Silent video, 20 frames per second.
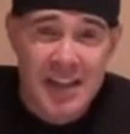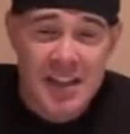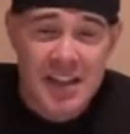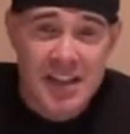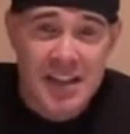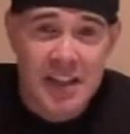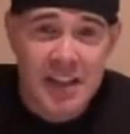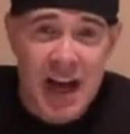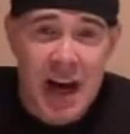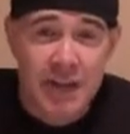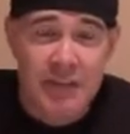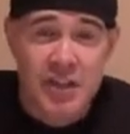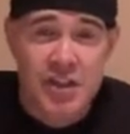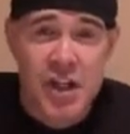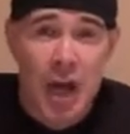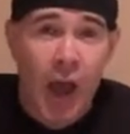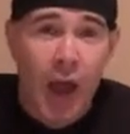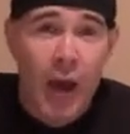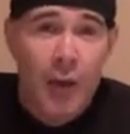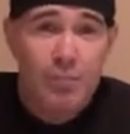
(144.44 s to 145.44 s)
the Eastern
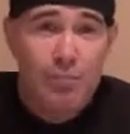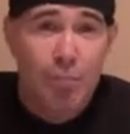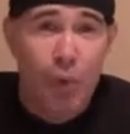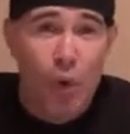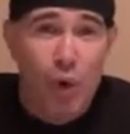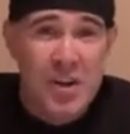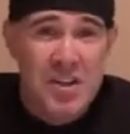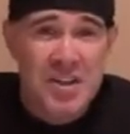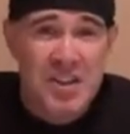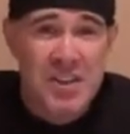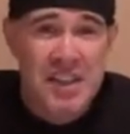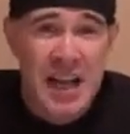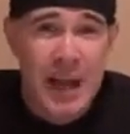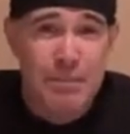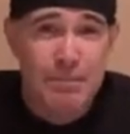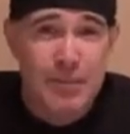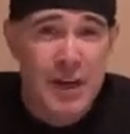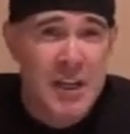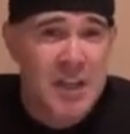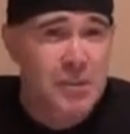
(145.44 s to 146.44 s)
Conference, Boston
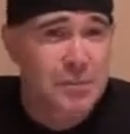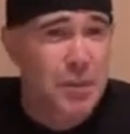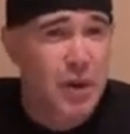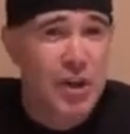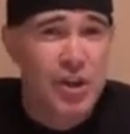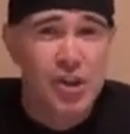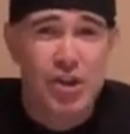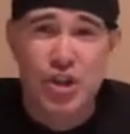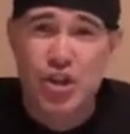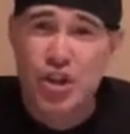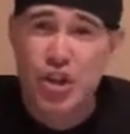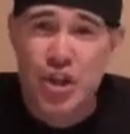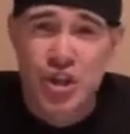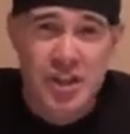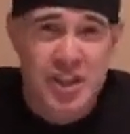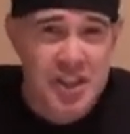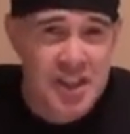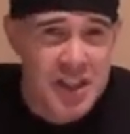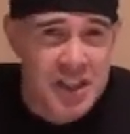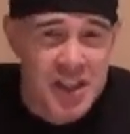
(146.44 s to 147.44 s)
and Pittsburgh
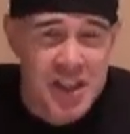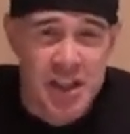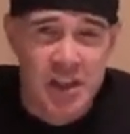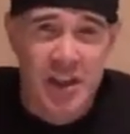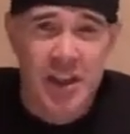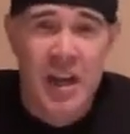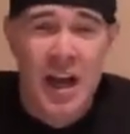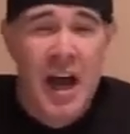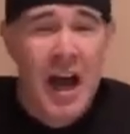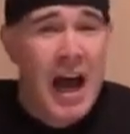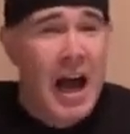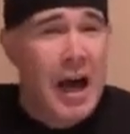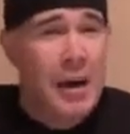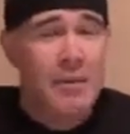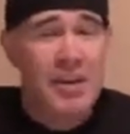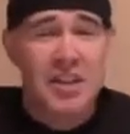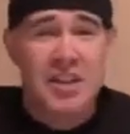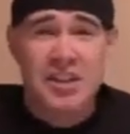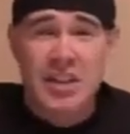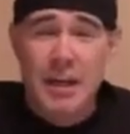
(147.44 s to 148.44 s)
just as good. I'm
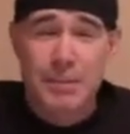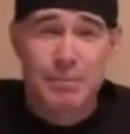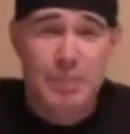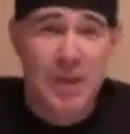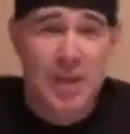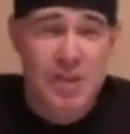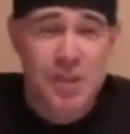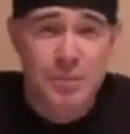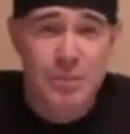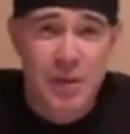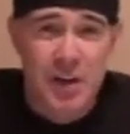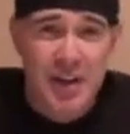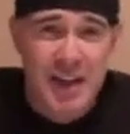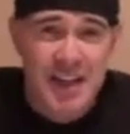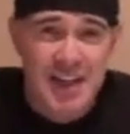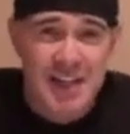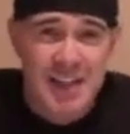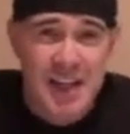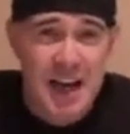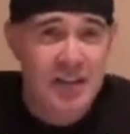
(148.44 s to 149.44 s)
going to say Pittsburgh
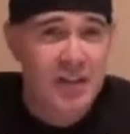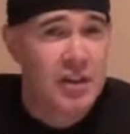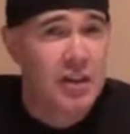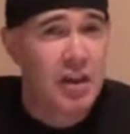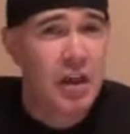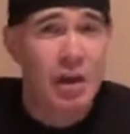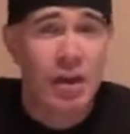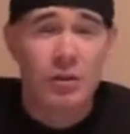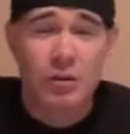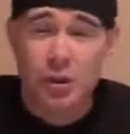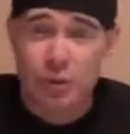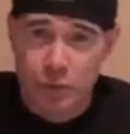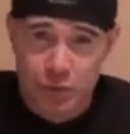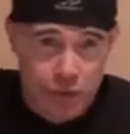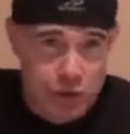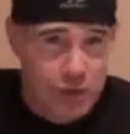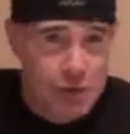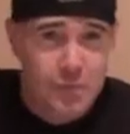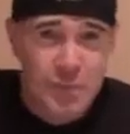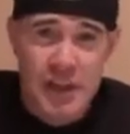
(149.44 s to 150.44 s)
in 7
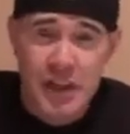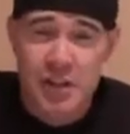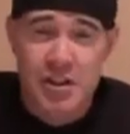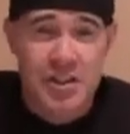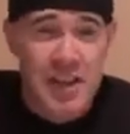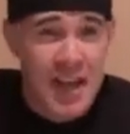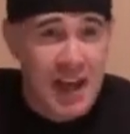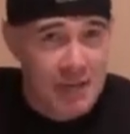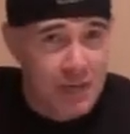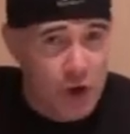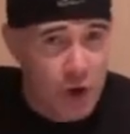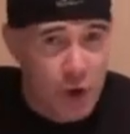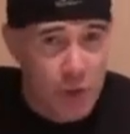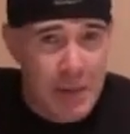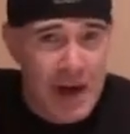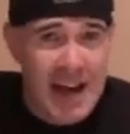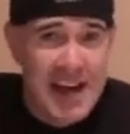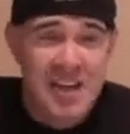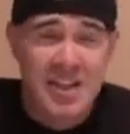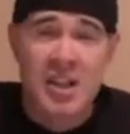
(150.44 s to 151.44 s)
just because they have
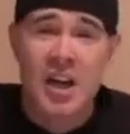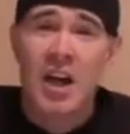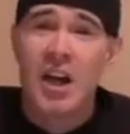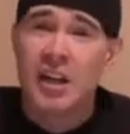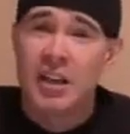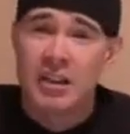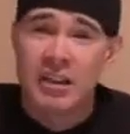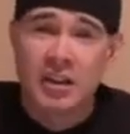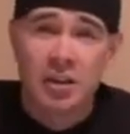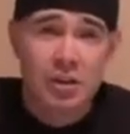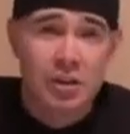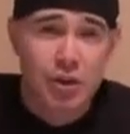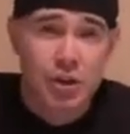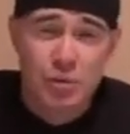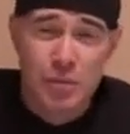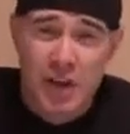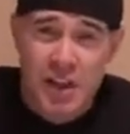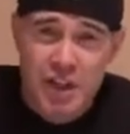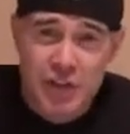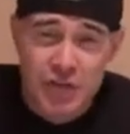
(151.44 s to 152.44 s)
home ice, a little
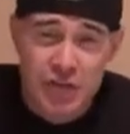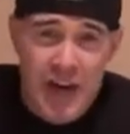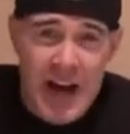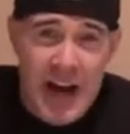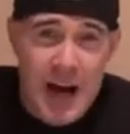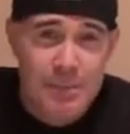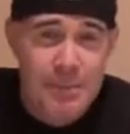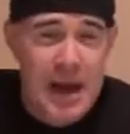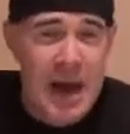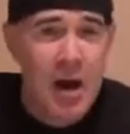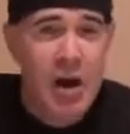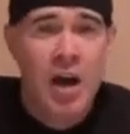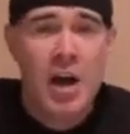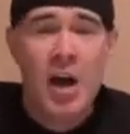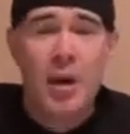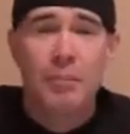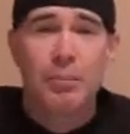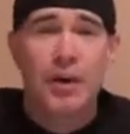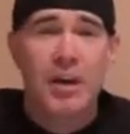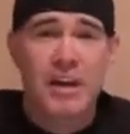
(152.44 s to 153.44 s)
too much firepower.
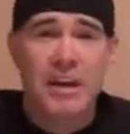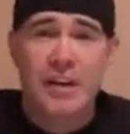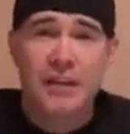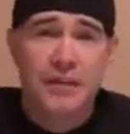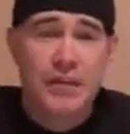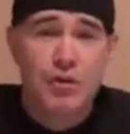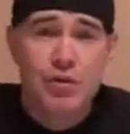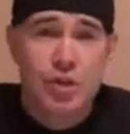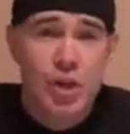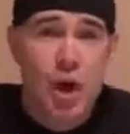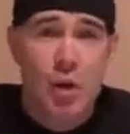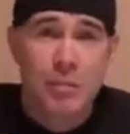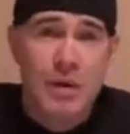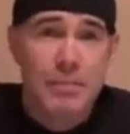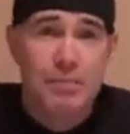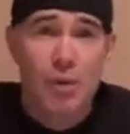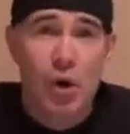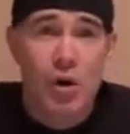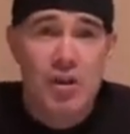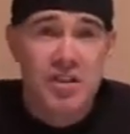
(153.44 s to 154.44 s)
But if you told
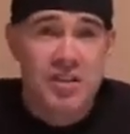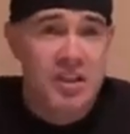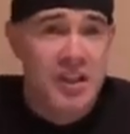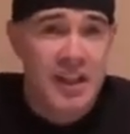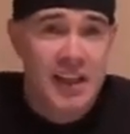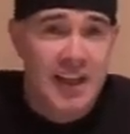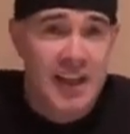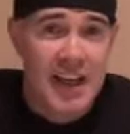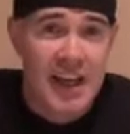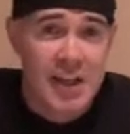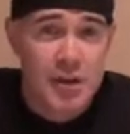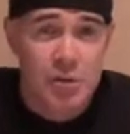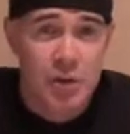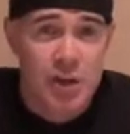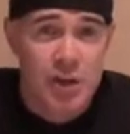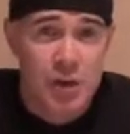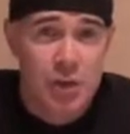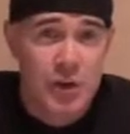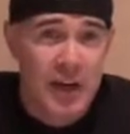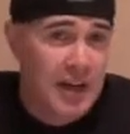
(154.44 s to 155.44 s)
me Boston and the Kings were
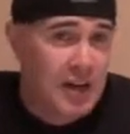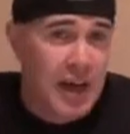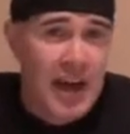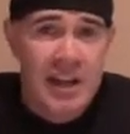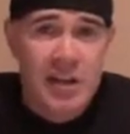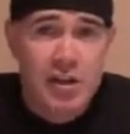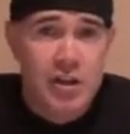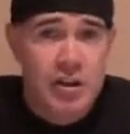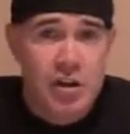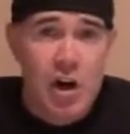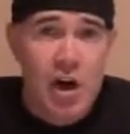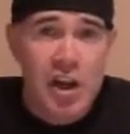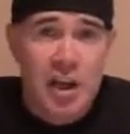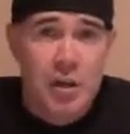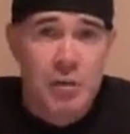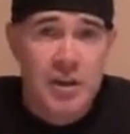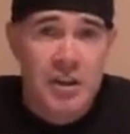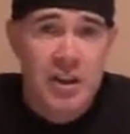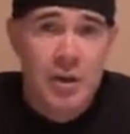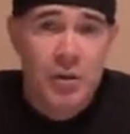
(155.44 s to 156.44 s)
going to win, I couldn't
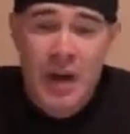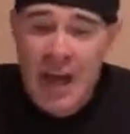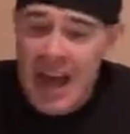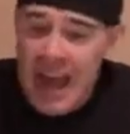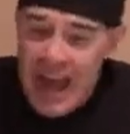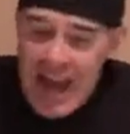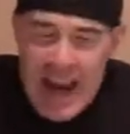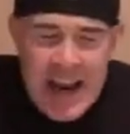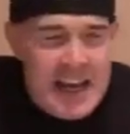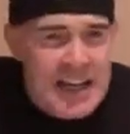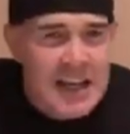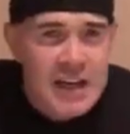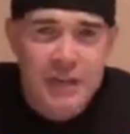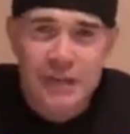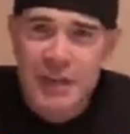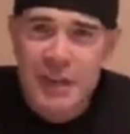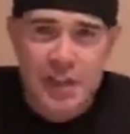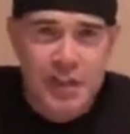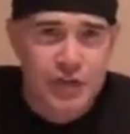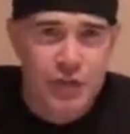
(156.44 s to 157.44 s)
argue with you. Any
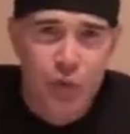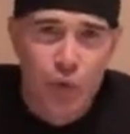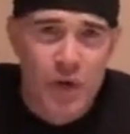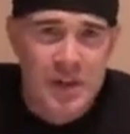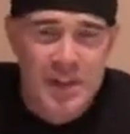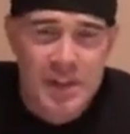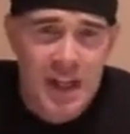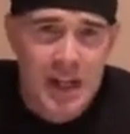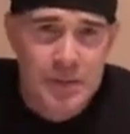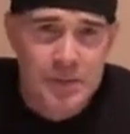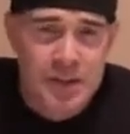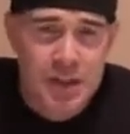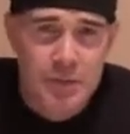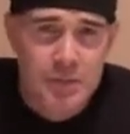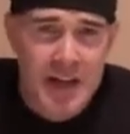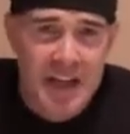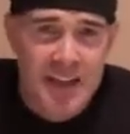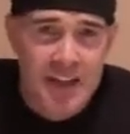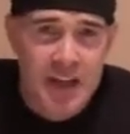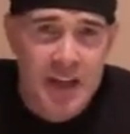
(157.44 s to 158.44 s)
of these 4 teams could
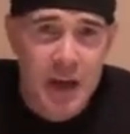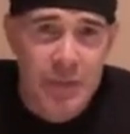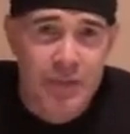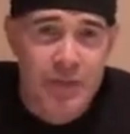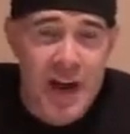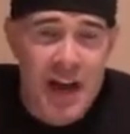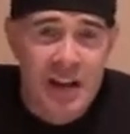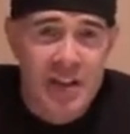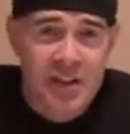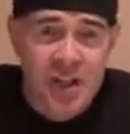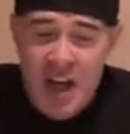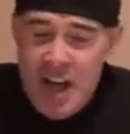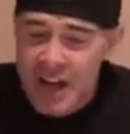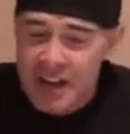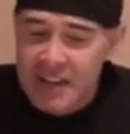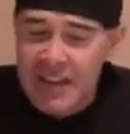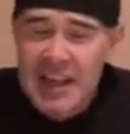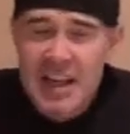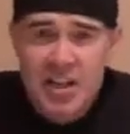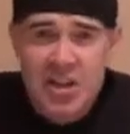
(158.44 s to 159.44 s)
make the Cup Finals.
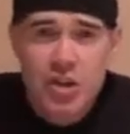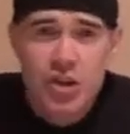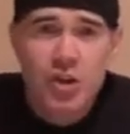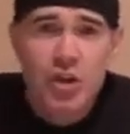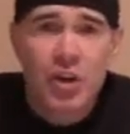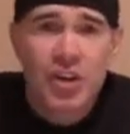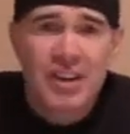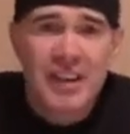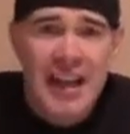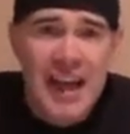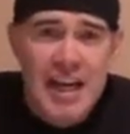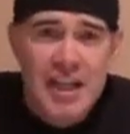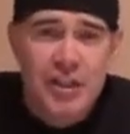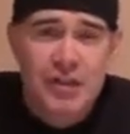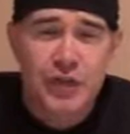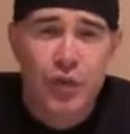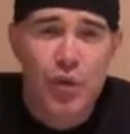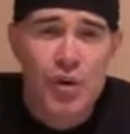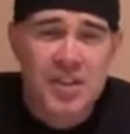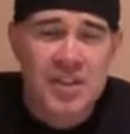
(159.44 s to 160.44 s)
These are your
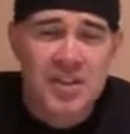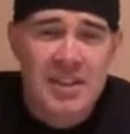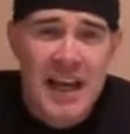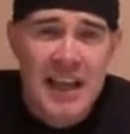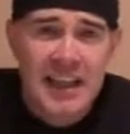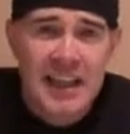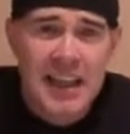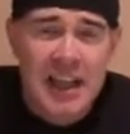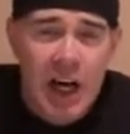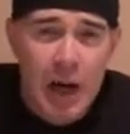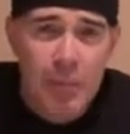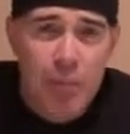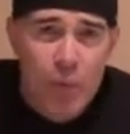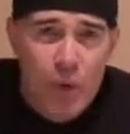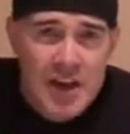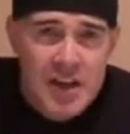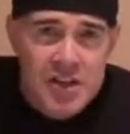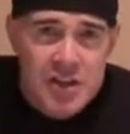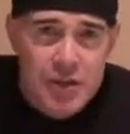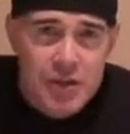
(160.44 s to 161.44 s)
last 4 Stanley Cup
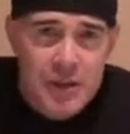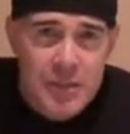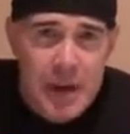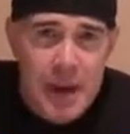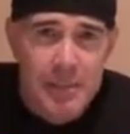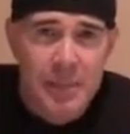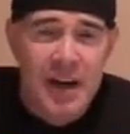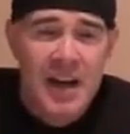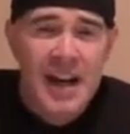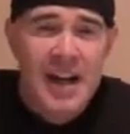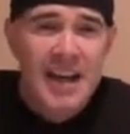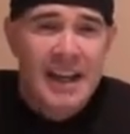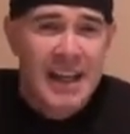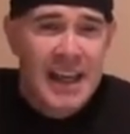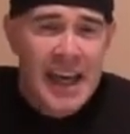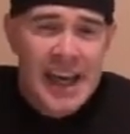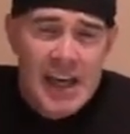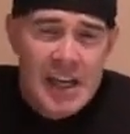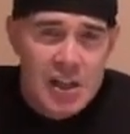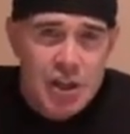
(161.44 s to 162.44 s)
winners, remember.
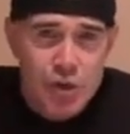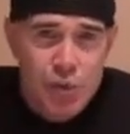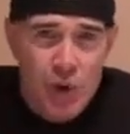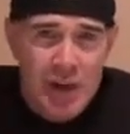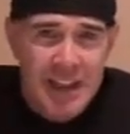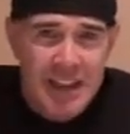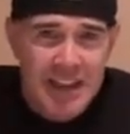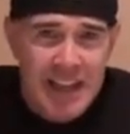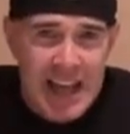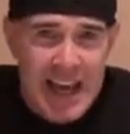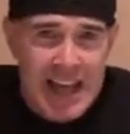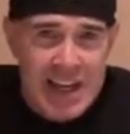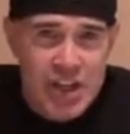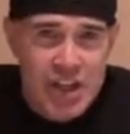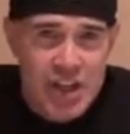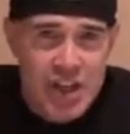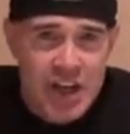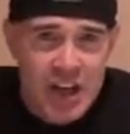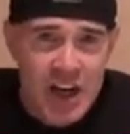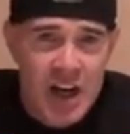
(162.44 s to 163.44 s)
Kings won it
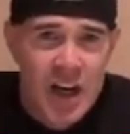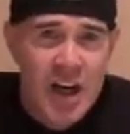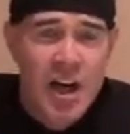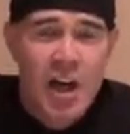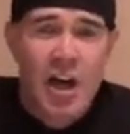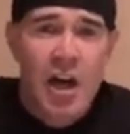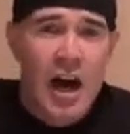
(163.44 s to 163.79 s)
last year.